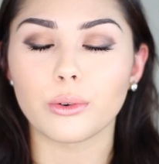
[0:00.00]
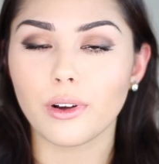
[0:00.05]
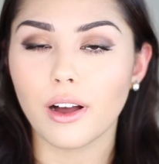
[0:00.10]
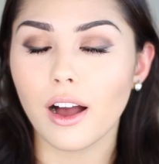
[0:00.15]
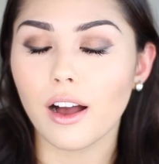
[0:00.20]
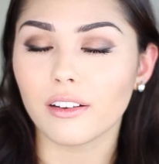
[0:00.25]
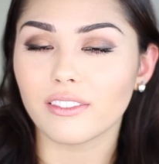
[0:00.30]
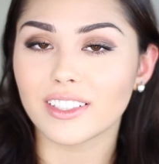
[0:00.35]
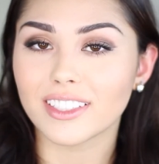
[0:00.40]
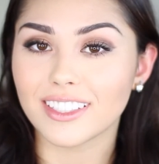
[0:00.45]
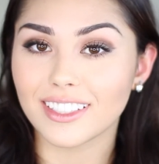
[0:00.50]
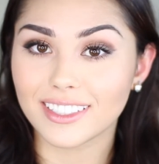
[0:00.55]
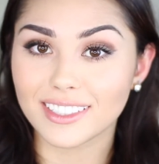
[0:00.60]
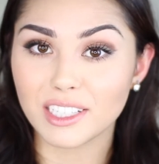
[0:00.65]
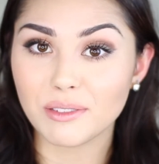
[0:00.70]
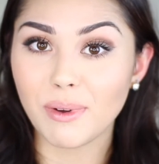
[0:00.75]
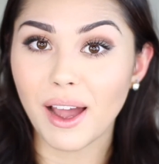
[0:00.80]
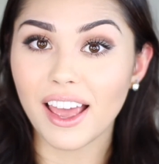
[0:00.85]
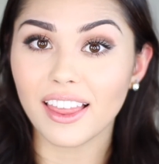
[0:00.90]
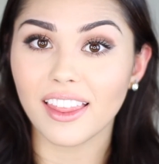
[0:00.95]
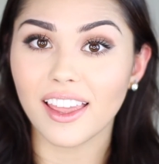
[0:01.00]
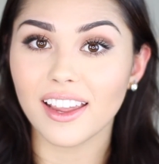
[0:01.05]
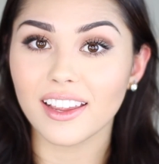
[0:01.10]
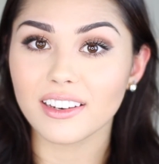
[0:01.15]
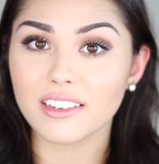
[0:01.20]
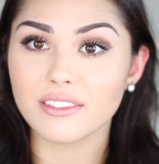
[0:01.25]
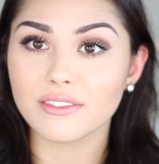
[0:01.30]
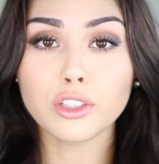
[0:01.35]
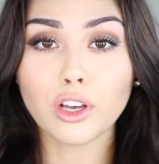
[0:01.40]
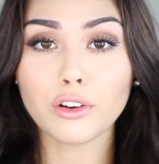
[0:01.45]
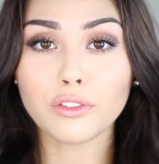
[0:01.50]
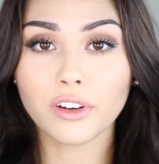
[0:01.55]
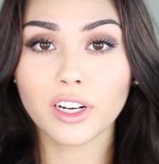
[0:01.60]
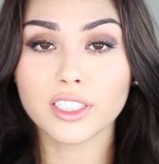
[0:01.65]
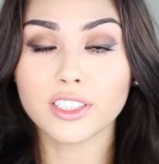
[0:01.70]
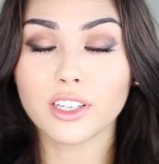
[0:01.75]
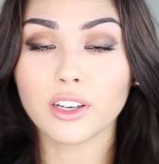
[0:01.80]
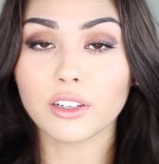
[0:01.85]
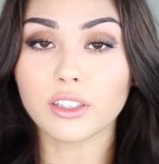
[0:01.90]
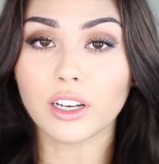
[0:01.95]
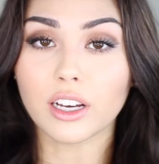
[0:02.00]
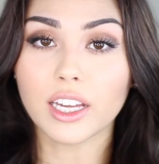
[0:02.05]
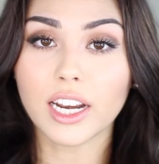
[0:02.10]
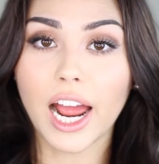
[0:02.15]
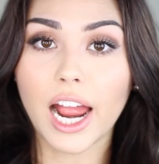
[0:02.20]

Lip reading: obviously some highlight. So far so good.